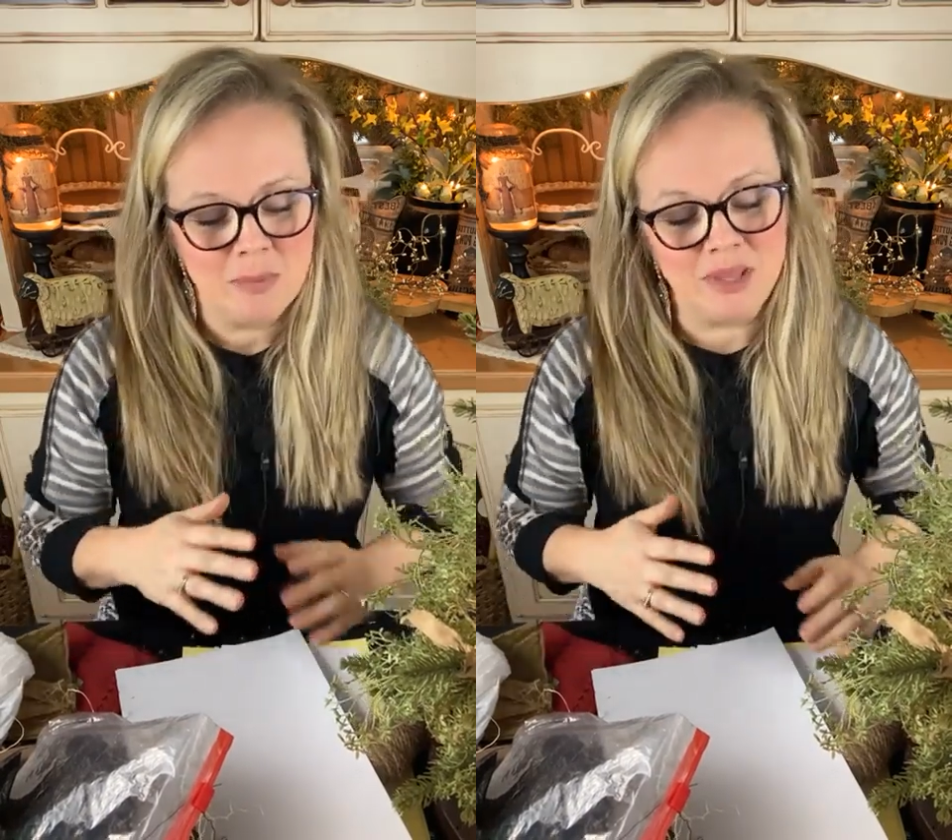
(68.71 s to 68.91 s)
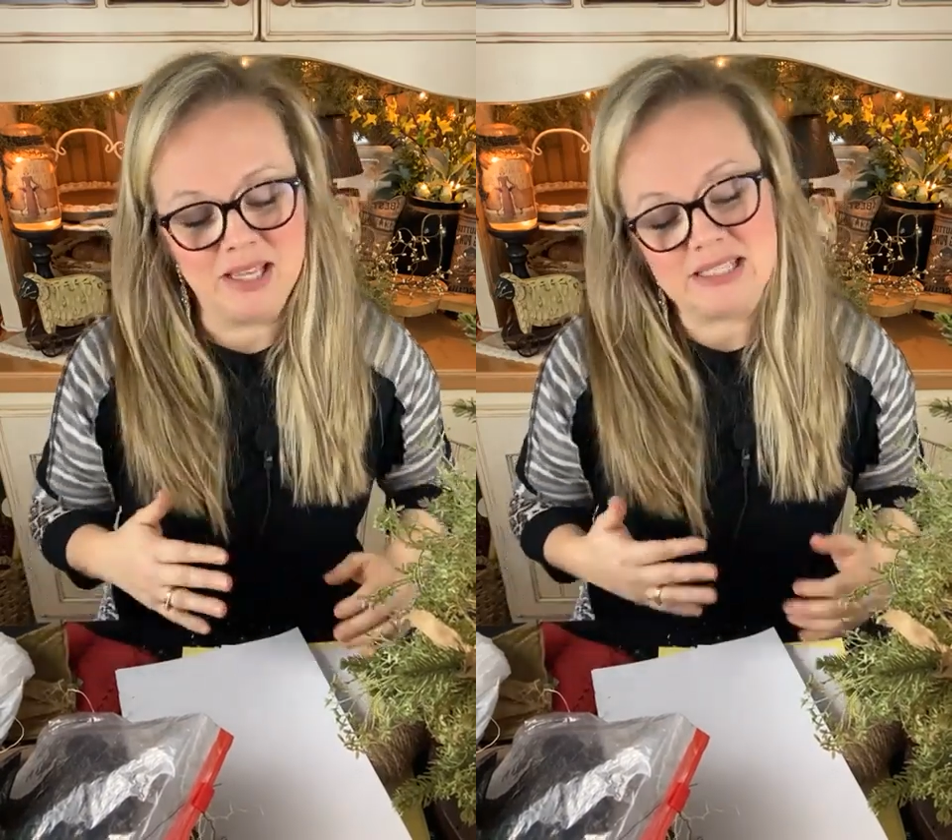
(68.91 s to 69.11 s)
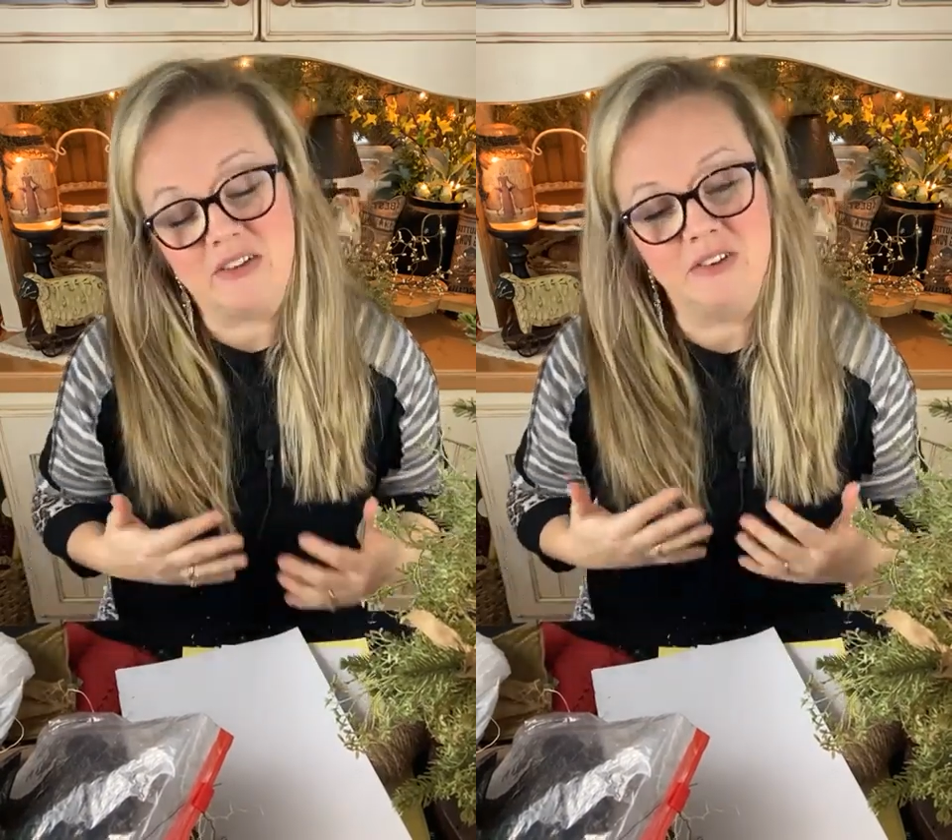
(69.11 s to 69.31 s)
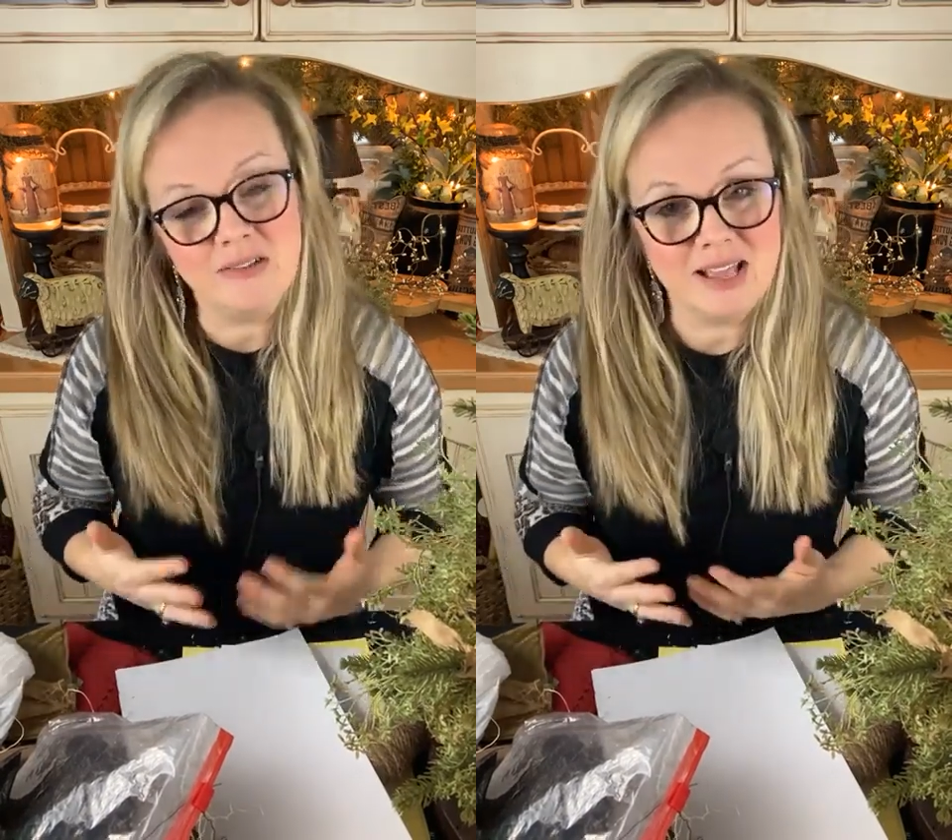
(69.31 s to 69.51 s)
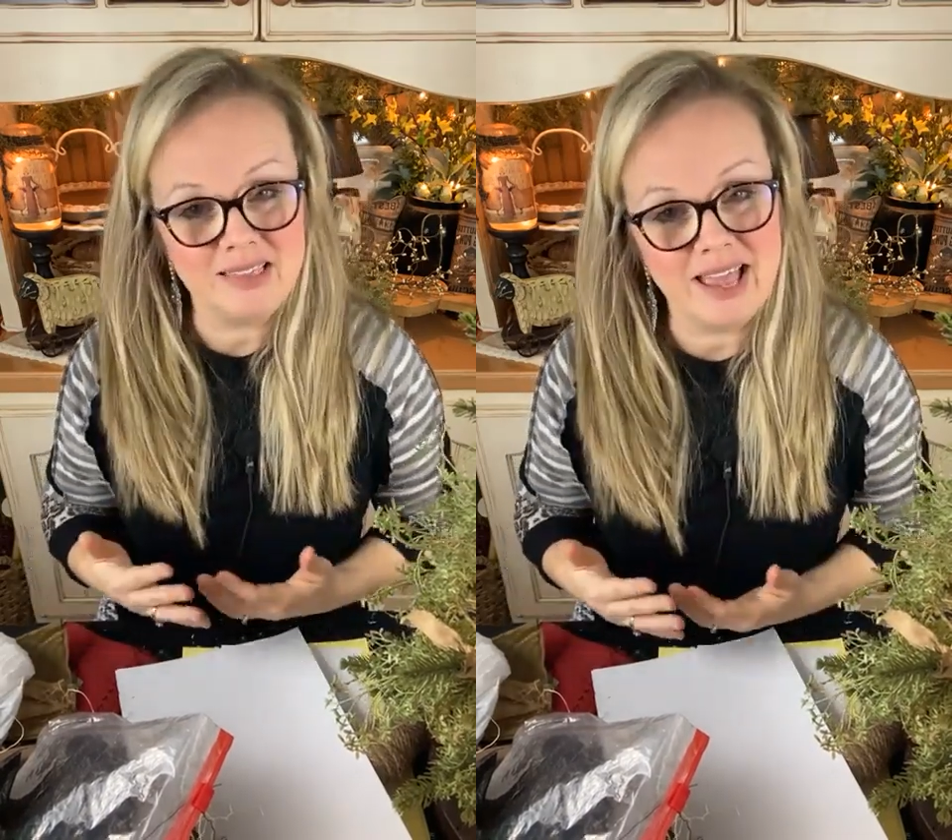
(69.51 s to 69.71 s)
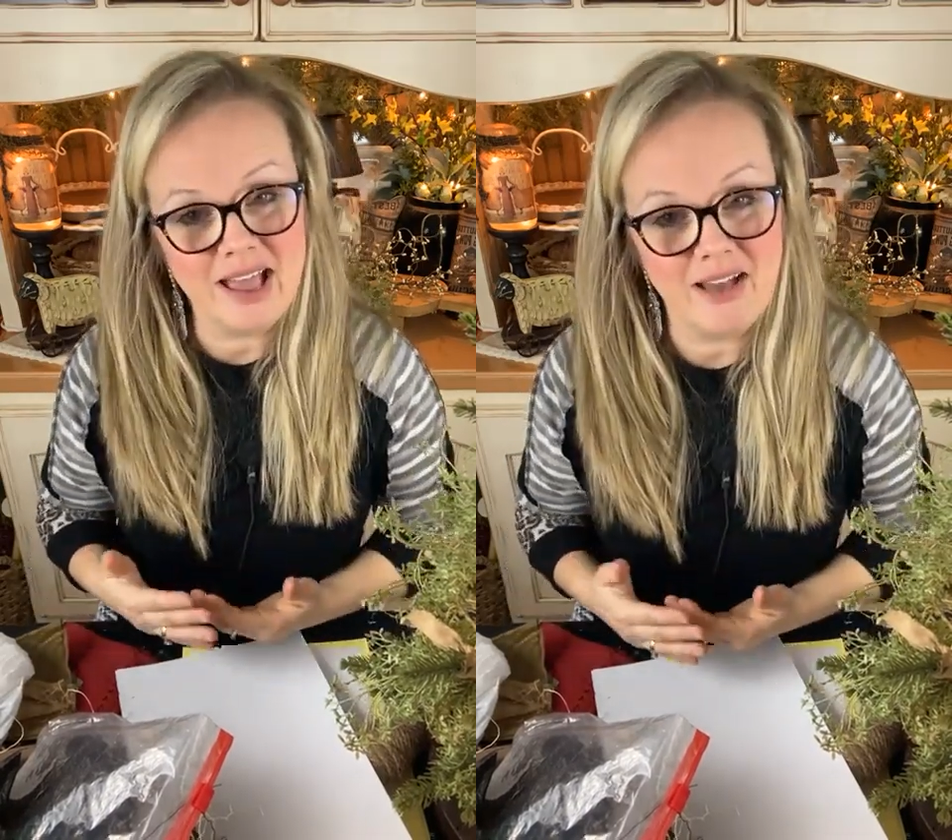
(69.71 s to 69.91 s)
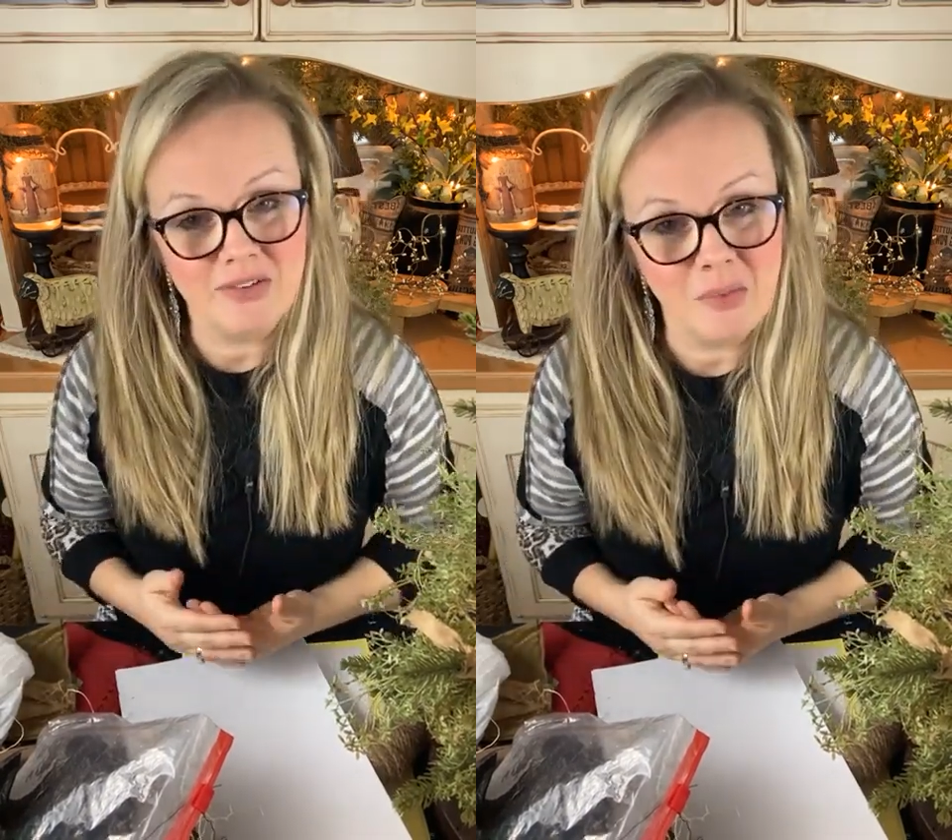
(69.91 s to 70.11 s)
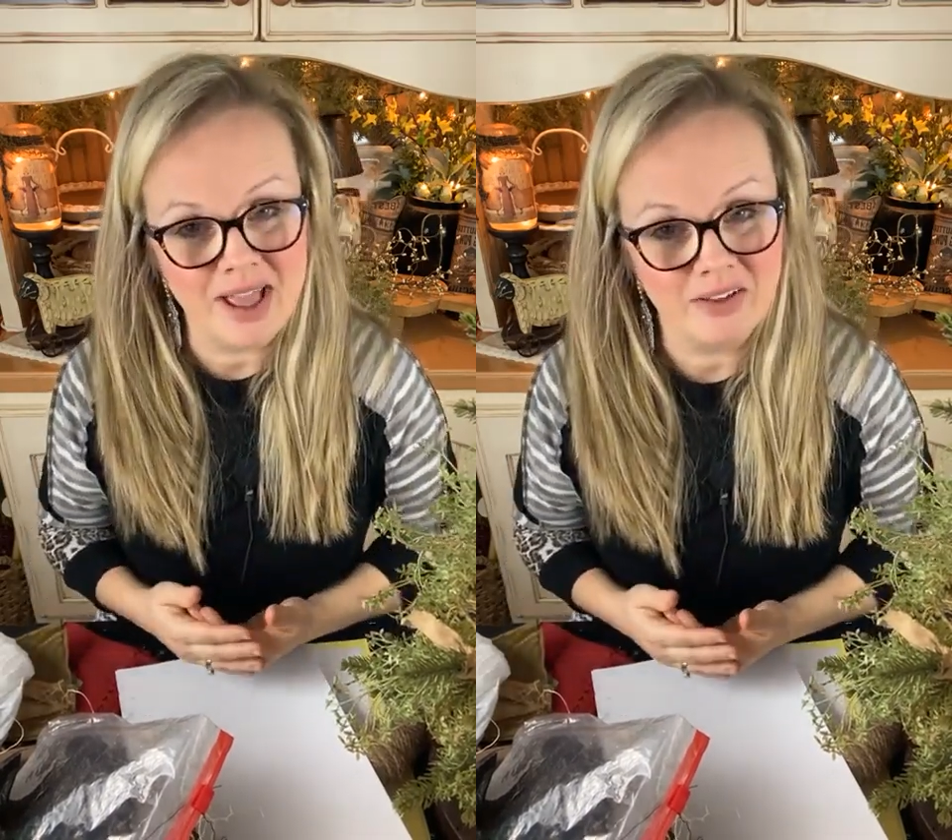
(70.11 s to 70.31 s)
because I feel like they have
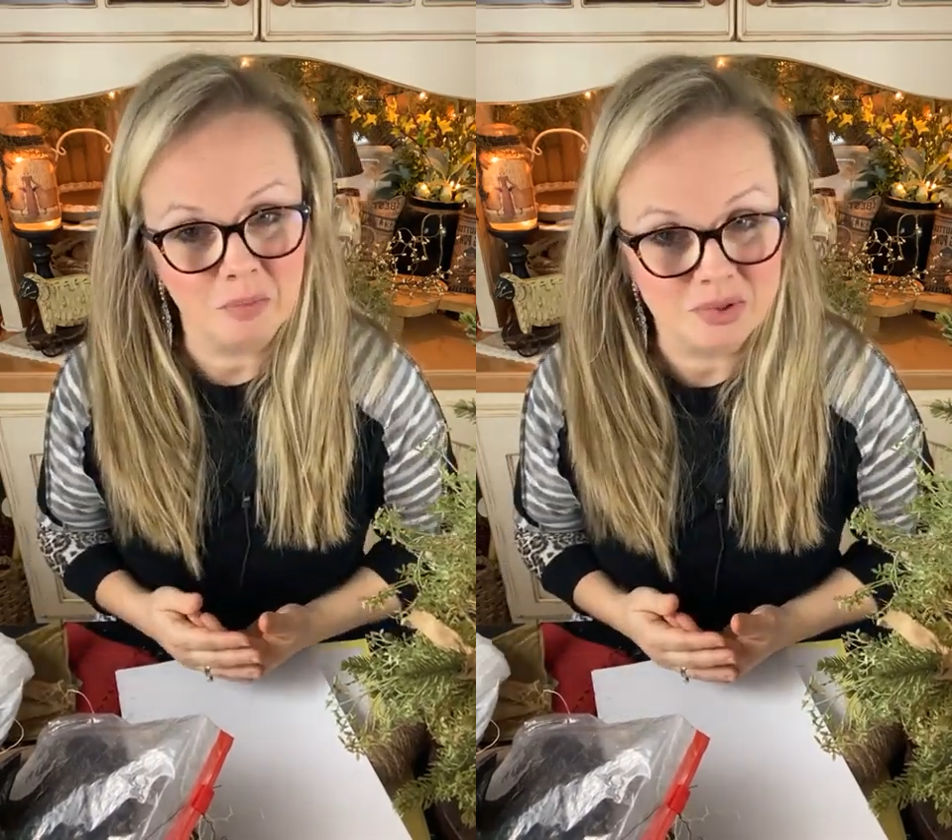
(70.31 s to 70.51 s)
a way of